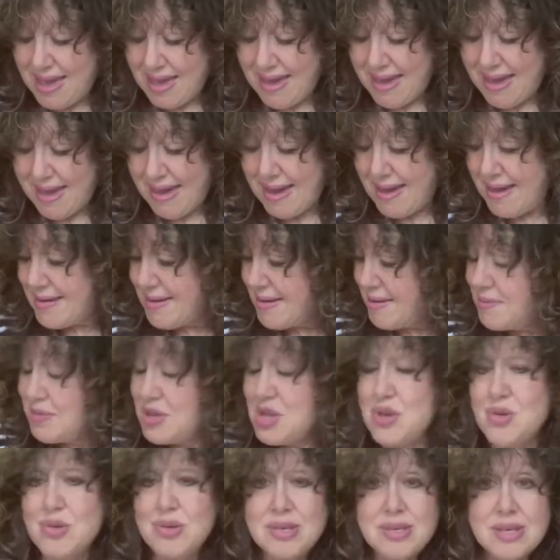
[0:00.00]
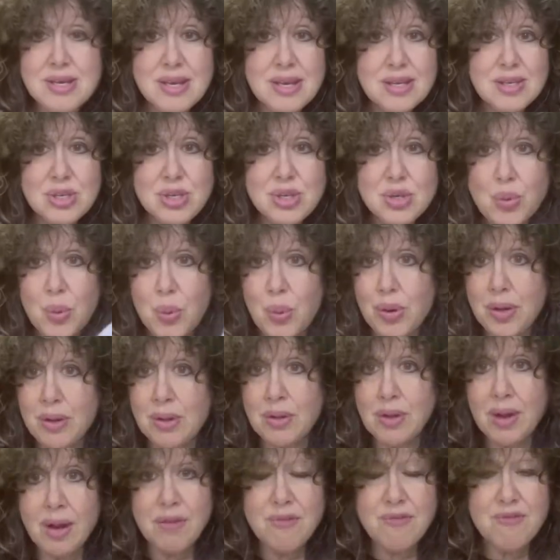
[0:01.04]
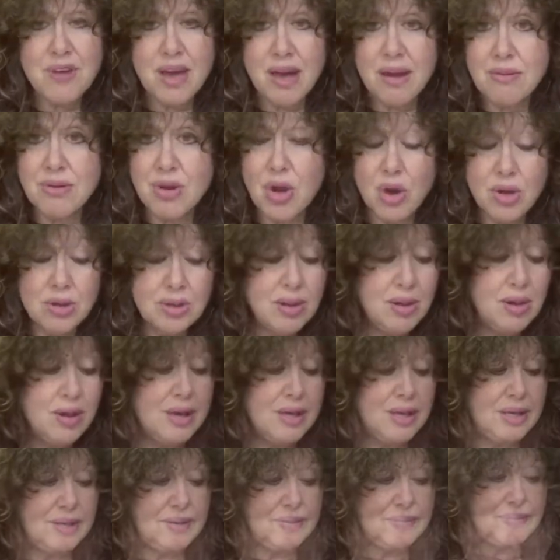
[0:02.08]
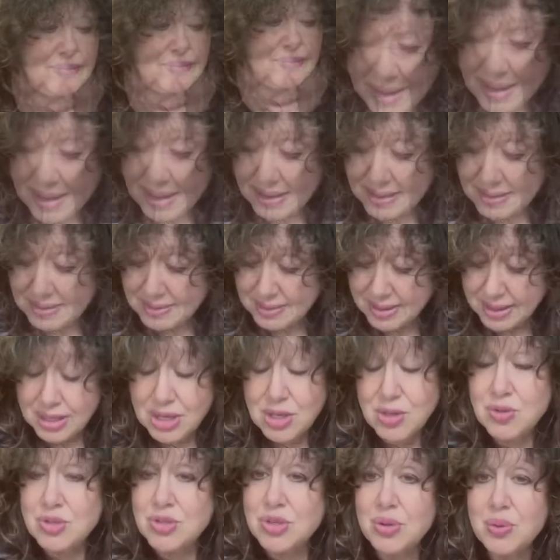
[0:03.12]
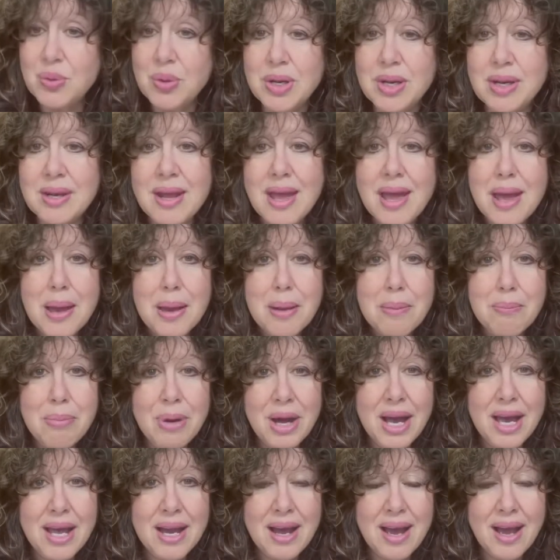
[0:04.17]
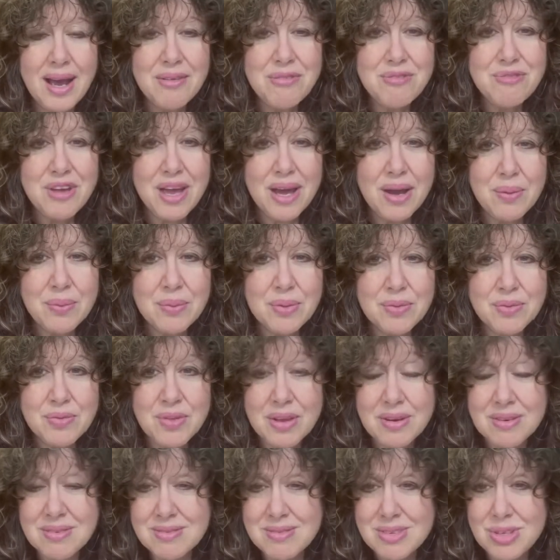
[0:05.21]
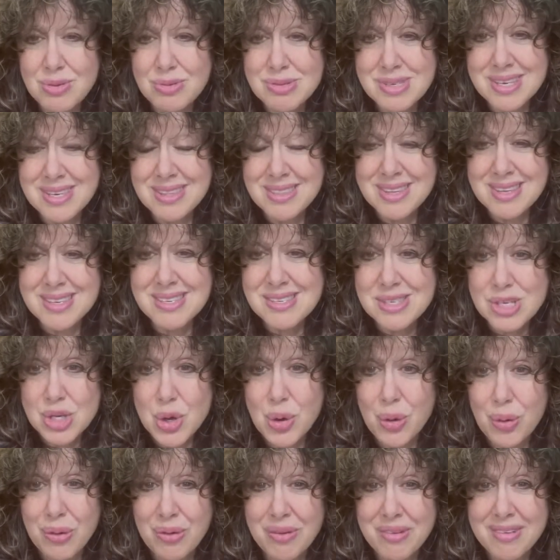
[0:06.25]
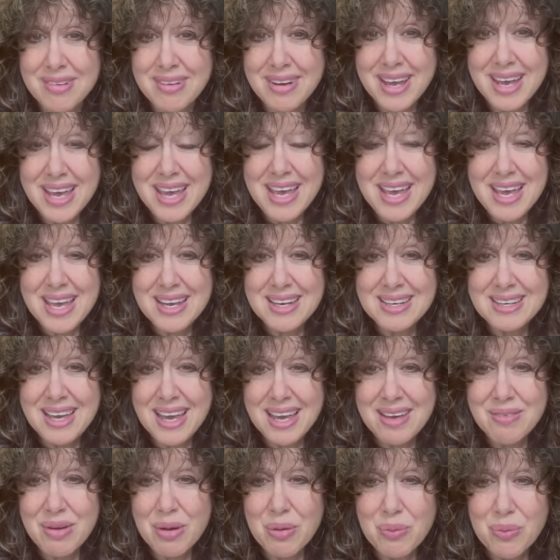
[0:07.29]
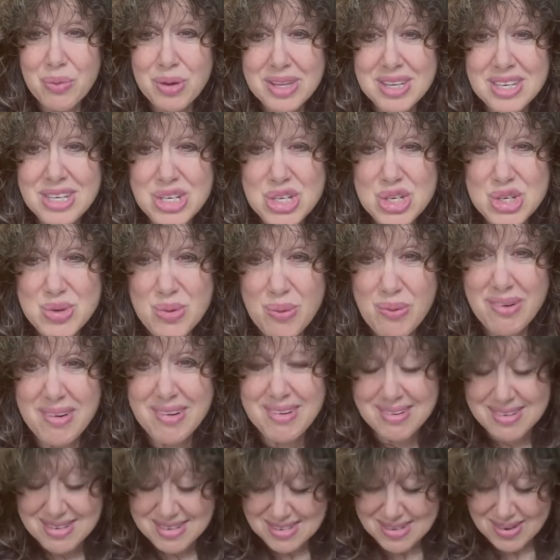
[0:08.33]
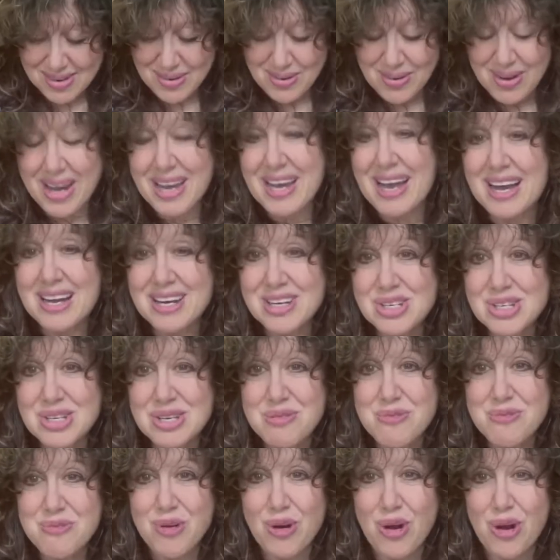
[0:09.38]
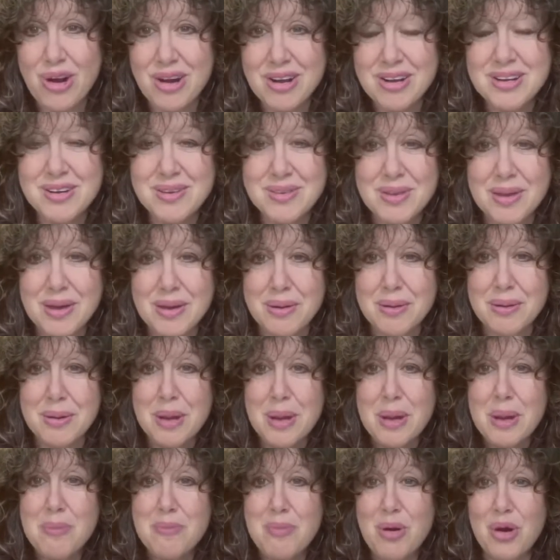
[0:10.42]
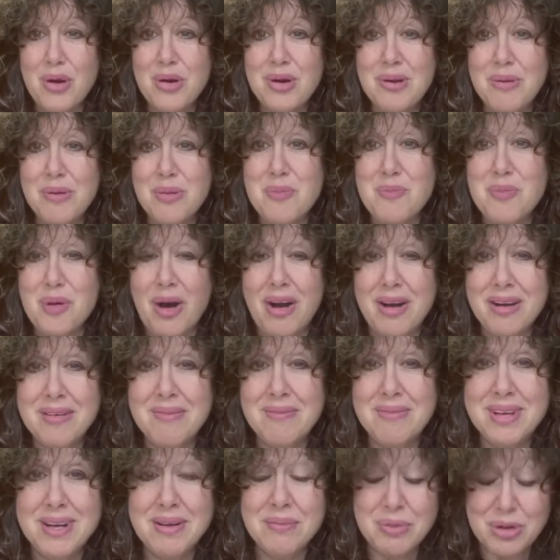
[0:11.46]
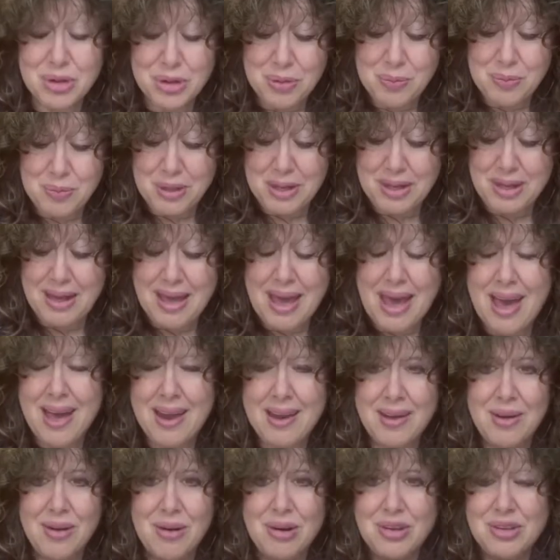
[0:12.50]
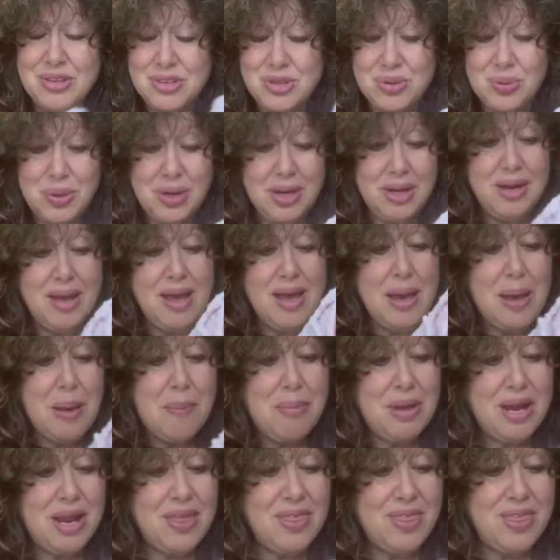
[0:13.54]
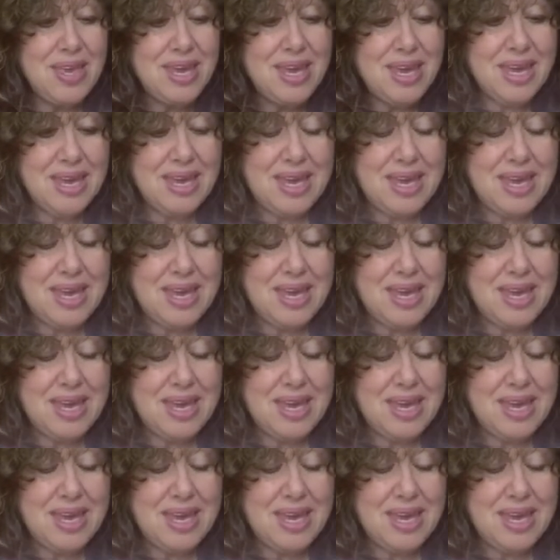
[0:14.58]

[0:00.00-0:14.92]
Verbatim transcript: and I'm using a tutorial that I found online. I'll link you to it, but I found that using this yarn, it came out really short. So I actually frogged the part near the bottom and I'm going to be adding on to it, but I think it